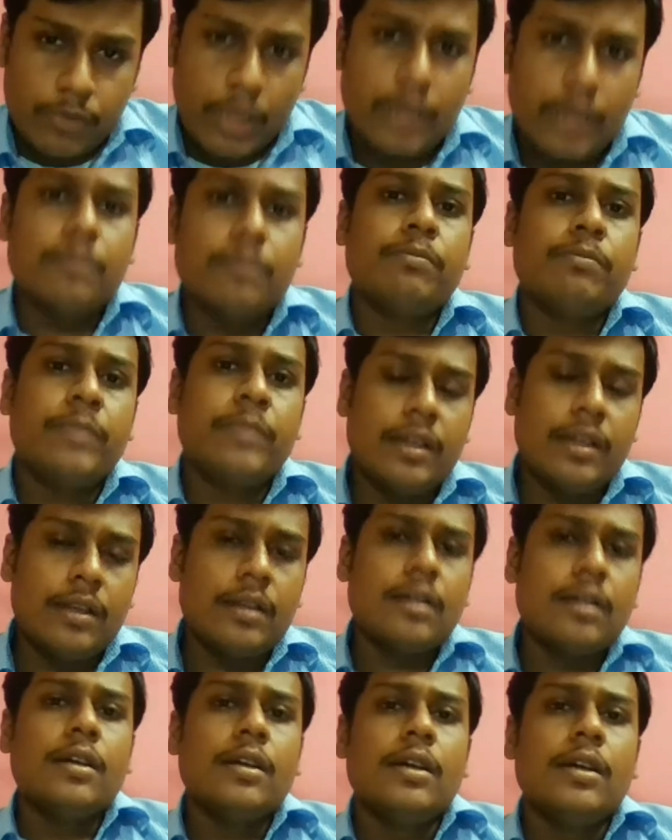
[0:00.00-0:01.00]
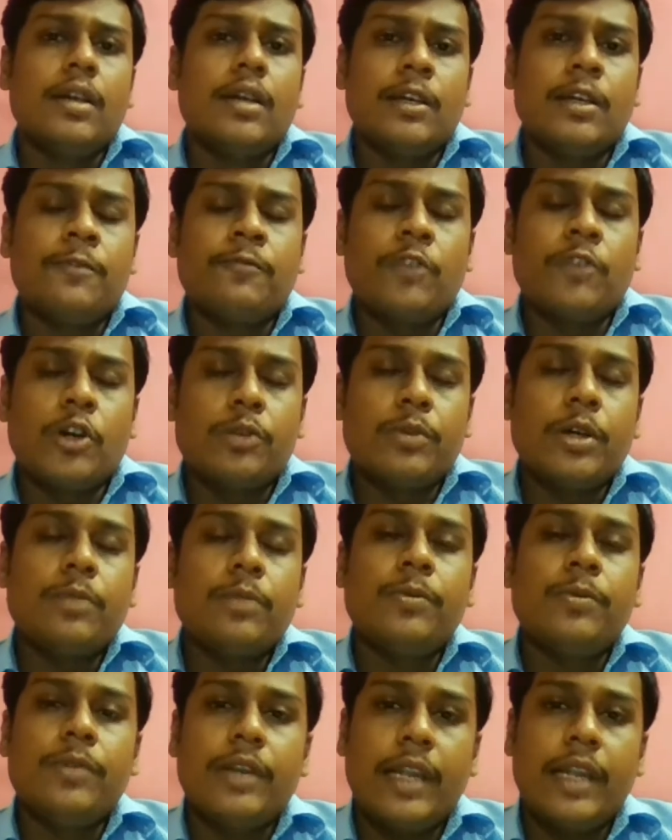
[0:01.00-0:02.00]
in milk in form
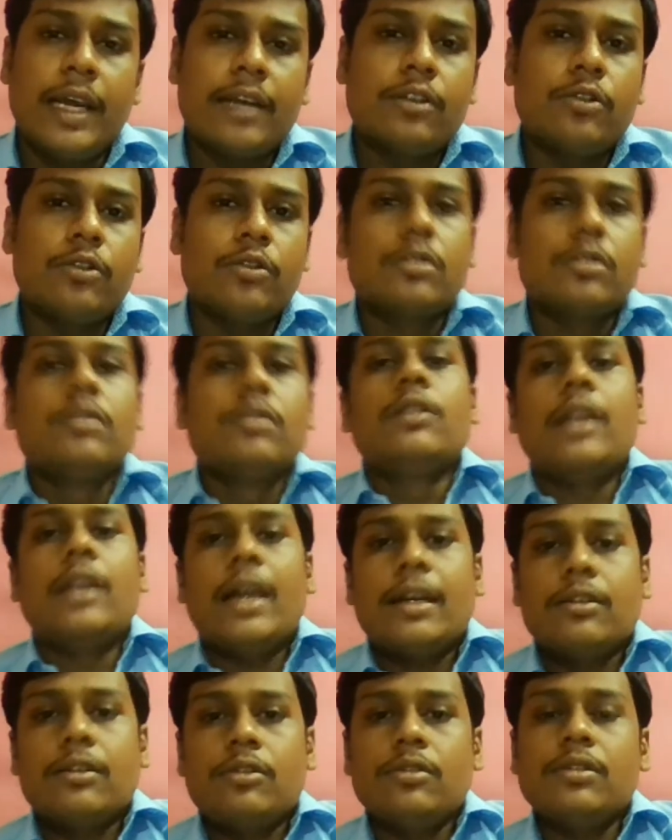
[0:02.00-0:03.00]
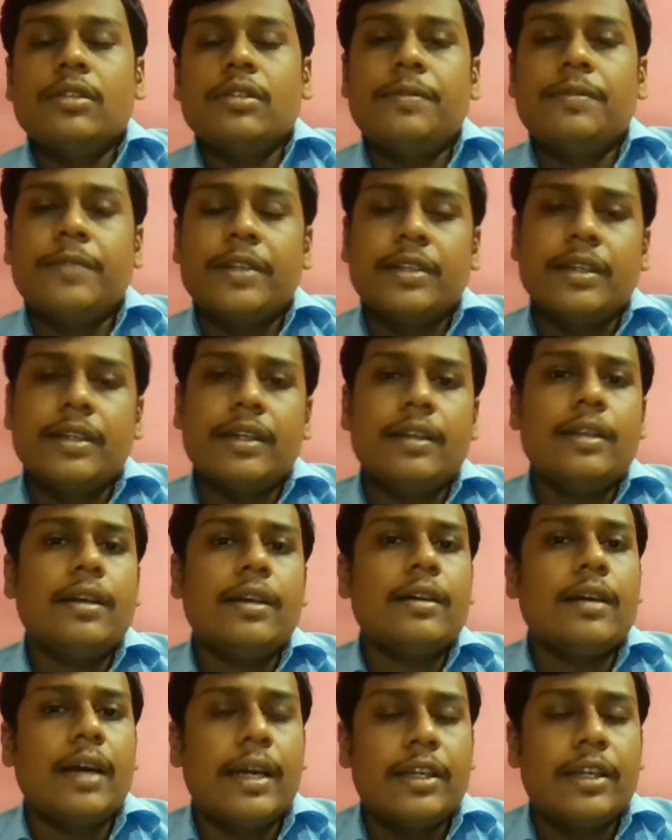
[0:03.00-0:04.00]
of lactose. Lactose is basically
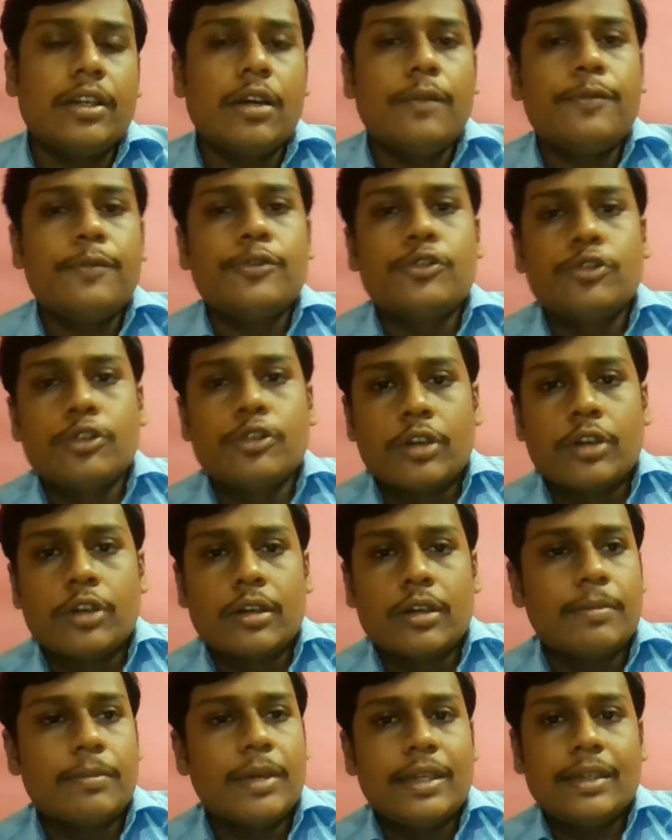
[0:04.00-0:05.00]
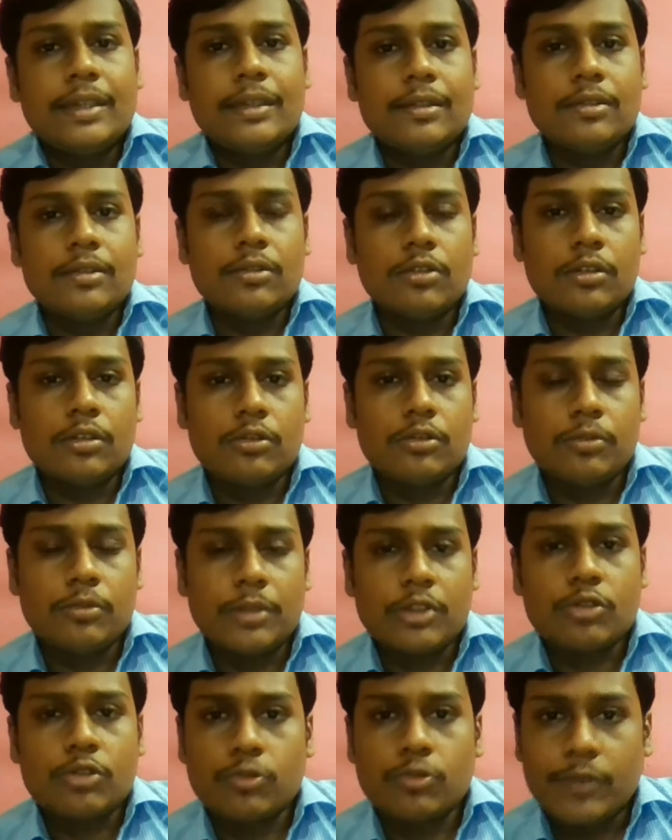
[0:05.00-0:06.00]
a kind of sugar, but it is not too
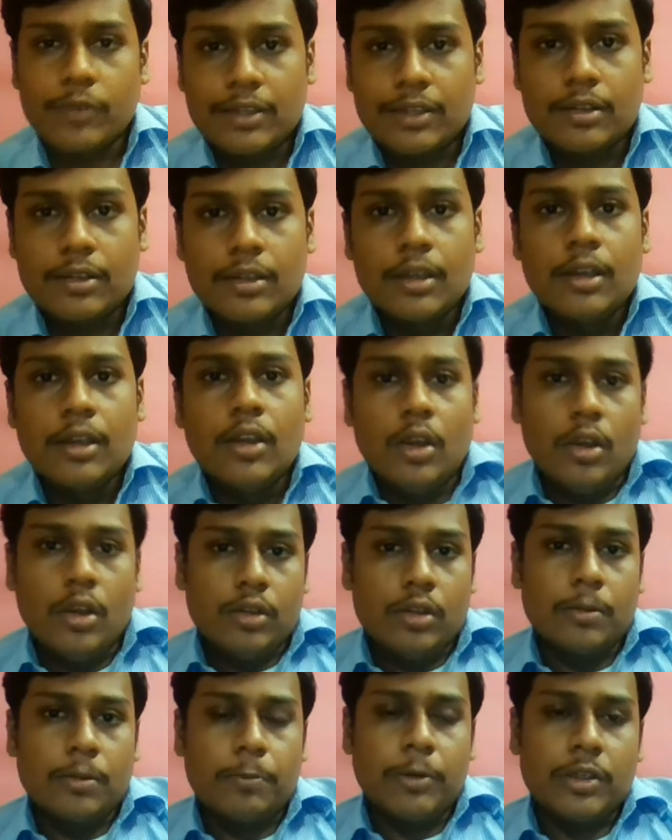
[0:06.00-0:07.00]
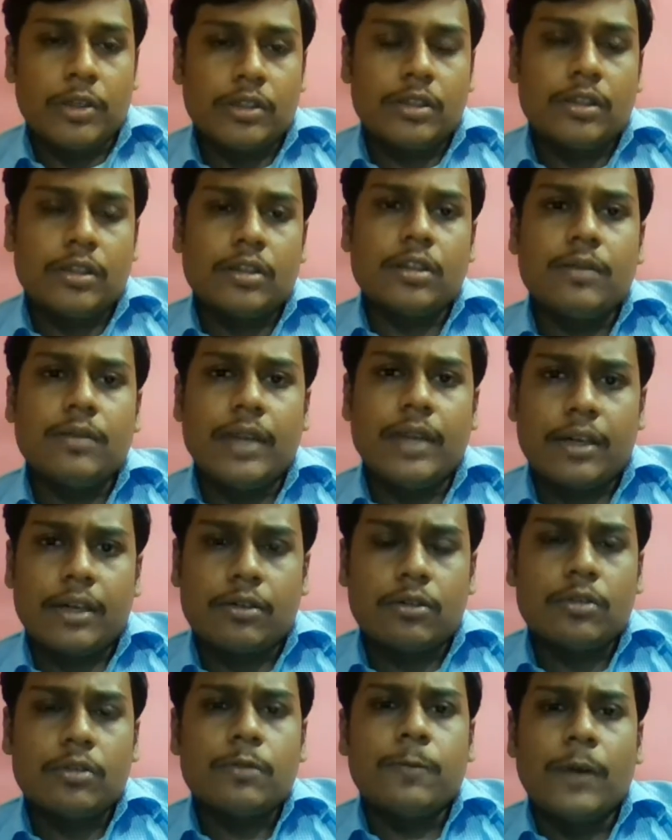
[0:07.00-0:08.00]
much sweet. The percentage of
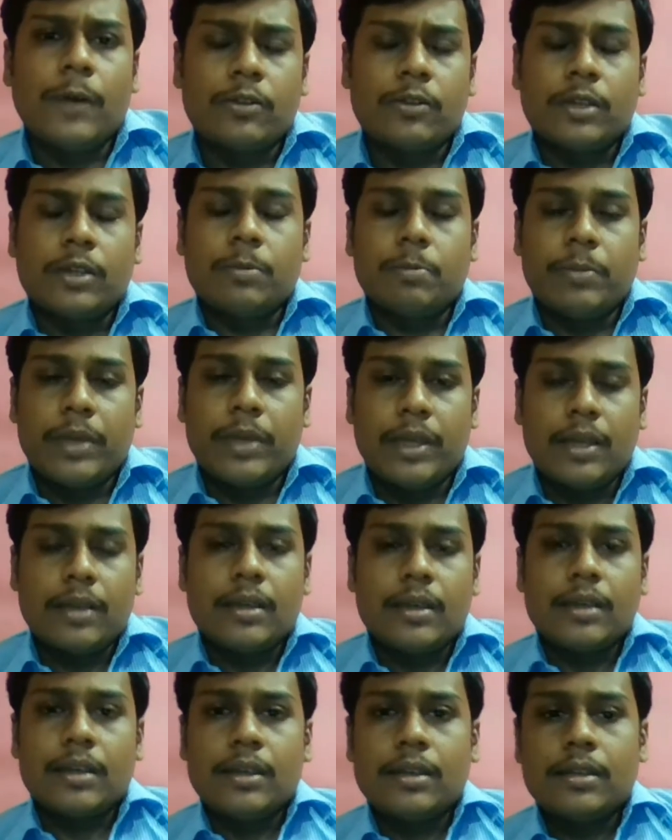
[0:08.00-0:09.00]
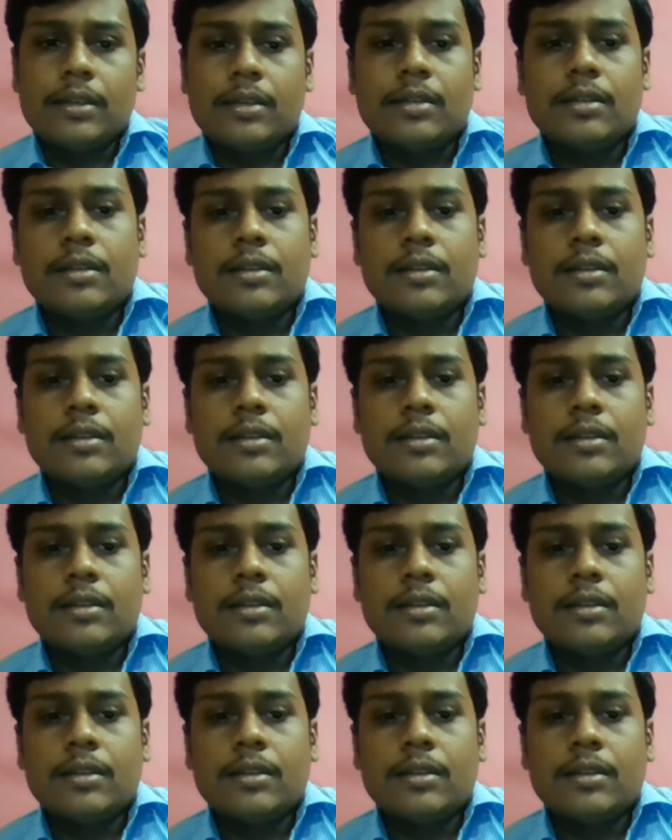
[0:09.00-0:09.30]
lactose found in milk is